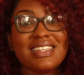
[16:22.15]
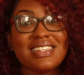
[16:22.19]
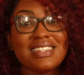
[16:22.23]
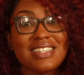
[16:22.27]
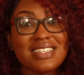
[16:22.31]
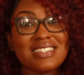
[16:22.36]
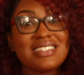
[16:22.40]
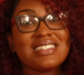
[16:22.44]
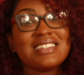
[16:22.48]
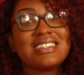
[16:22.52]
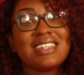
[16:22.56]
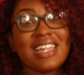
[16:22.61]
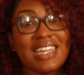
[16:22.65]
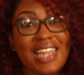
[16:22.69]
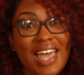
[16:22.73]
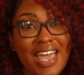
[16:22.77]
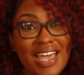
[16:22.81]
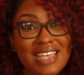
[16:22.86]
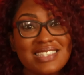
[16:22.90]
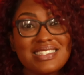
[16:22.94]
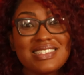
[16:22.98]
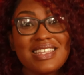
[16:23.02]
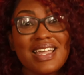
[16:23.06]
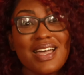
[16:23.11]
this is the
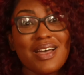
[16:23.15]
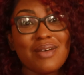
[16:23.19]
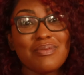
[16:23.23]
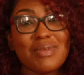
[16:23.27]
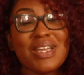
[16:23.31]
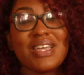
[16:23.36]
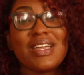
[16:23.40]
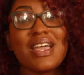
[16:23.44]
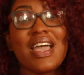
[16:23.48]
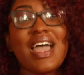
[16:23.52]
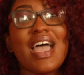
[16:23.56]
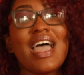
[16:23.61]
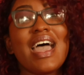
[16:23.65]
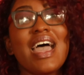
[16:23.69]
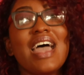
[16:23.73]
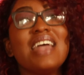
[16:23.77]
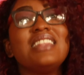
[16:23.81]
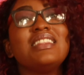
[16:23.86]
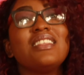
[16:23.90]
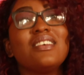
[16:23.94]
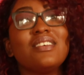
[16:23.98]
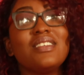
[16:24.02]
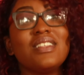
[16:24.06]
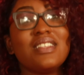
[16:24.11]
last step.
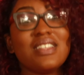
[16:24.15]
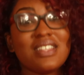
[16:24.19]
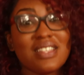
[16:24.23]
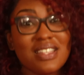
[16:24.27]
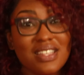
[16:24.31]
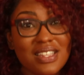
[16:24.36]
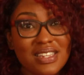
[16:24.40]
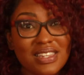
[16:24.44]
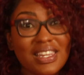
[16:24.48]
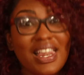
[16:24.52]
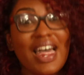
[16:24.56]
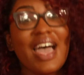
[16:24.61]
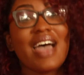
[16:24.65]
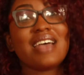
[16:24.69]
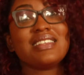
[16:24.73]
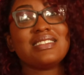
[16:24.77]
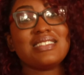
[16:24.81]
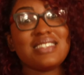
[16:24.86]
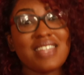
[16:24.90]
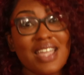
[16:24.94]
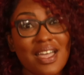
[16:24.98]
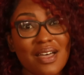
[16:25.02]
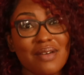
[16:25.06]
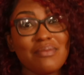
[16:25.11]
And the
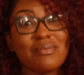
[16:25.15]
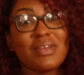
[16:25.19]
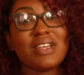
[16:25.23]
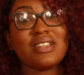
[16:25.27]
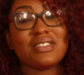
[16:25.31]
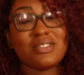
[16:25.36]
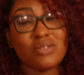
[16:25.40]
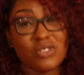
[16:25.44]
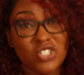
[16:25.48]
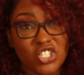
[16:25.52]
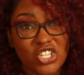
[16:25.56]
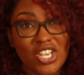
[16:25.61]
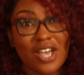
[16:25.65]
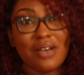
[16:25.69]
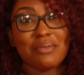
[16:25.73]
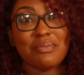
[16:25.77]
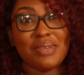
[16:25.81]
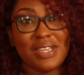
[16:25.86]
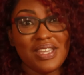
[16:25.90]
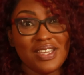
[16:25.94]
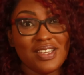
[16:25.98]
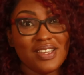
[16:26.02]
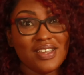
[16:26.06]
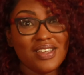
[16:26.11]
last step shall
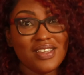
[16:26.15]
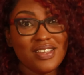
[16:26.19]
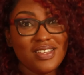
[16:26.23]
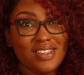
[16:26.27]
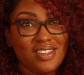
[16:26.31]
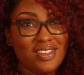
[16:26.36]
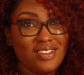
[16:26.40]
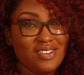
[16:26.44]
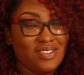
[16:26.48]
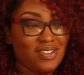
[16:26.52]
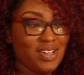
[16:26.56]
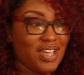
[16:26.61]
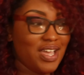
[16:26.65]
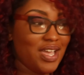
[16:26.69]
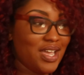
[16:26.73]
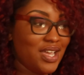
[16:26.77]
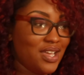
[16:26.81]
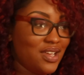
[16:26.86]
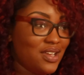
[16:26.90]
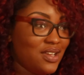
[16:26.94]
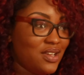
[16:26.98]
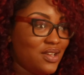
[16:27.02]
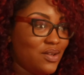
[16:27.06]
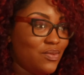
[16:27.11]
be.
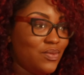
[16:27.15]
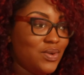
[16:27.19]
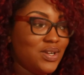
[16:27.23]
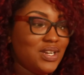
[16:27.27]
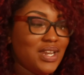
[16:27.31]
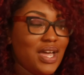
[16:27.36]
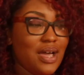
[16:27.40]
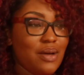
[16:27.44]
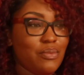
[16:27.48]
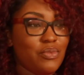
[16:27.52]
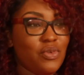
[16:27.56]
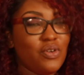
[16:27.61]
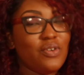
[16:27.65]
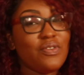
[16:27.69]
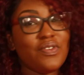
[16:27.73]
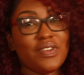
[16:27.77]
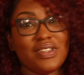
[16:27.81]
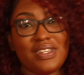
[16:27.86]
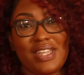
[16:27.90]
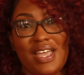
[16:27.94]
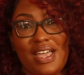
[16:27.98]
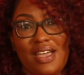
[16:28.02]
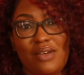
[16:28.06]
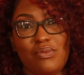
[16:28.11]
Okay? We're not
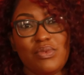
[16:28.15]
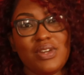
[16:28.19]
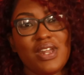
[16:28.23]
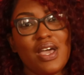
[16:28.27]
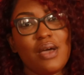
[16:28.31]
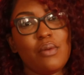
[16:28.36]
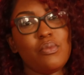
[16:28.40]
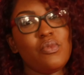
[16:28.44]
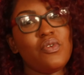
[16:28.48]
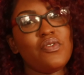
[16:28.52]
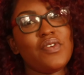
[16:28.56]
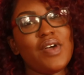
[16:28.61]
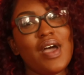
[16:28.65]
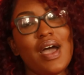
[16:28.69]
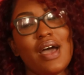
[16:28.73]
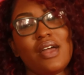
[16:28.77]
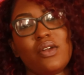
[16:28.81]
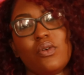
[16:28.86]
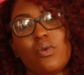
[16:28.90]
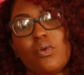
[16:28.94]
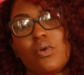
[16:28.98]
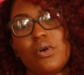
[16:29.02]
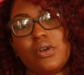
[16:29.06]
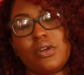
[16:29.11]
moving that. We're not moving
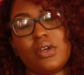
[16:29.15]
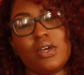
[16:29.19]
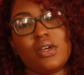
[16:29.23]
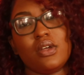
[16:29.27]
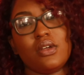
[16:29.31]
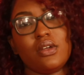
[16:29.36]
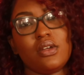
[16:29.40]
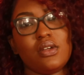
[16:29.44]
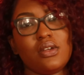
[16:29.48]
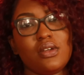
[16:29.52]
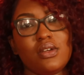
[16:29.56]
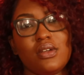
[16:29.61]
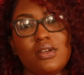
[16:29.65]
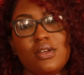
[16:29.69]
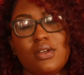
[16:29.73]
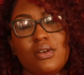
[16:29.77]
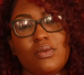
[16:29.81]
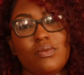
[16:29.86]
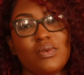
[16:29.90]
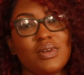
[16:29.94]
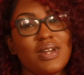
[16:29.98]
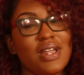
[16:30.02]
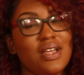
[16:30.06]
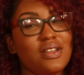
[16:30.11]
out of order.
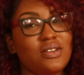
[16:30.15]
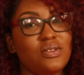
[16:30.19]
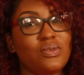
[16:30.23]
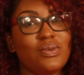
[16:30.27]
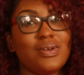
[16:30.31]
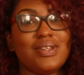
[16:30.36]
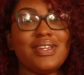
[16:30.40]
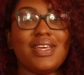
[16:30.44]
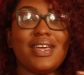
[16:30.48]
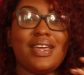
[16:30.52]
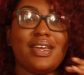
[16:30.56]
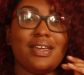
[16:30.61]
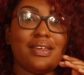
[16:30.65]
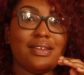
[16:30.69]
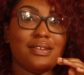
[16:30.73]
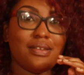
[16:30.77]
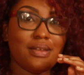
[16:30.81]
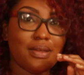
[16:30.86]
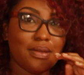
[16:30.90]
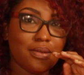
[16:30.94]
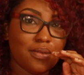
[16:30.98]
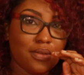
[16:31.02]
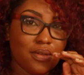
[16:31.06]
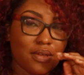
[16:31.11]
We're not doing that.
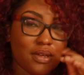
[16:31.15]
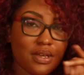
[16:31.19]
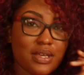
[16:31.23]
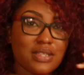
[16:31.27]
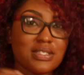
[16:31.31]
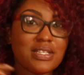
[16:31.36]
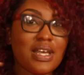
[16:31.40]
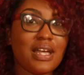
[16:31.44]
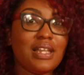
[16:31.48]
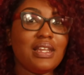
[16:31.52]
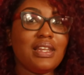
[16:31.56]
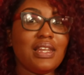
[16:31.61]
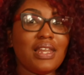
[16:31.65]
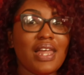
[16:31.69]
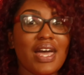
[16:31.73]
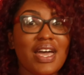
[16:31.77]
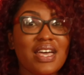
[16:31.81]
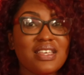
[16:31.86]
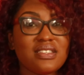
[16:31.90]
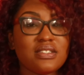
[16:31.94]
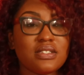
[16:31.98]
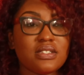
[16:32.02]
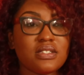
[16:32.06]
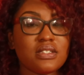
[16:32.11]
Because
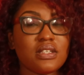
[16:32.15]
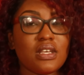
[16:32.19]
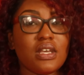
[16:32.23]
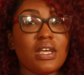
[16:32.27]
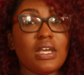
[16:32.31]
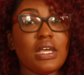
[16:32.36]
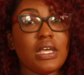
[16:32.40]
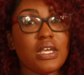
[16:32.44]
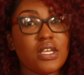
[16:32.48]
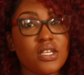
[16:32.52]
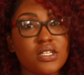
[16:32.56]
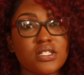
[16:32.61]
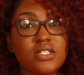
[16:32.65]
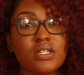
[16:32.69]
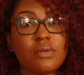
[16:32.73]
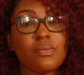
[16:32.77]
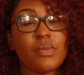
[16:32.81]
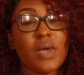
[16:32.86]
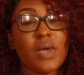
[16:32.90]
unless he's